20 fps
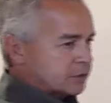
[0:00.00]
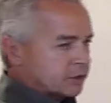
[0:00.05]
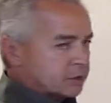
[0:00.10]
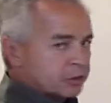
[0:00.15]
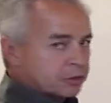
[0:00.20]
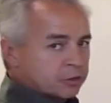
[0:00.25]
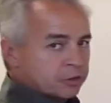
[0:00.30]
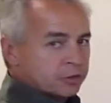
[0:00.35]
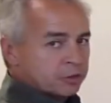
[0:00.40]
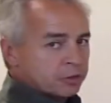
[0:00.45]

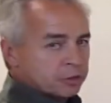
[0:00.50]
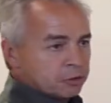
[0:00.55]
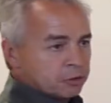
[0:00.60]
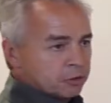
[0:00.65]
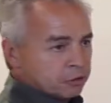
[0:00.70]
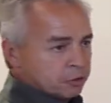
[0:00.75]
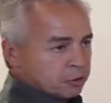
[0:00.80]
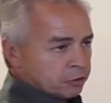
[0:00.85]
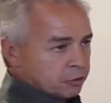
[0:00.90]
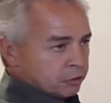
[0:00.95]

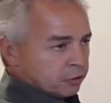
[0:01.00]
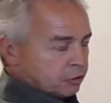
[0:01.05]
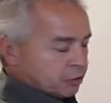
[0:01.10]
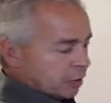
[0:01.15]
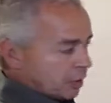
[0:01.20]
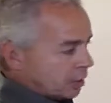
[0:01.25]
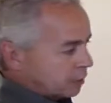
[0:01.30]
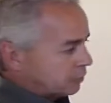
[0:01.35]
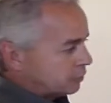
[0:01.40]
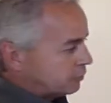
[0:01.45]

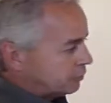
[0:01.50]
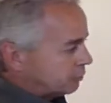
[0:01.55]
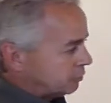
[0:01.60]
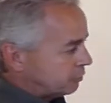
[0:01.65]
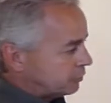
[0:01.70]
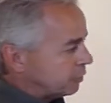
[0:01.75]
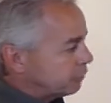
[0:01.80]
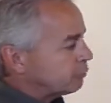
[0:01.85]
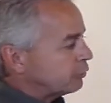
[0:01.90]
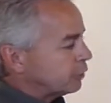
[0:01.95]
a
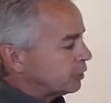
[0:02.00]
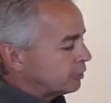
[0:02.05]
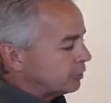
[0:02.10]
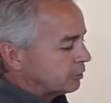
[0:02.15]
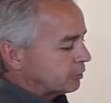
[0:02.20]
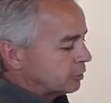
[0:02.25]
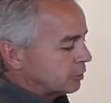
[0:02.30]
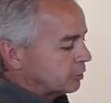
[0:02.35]
different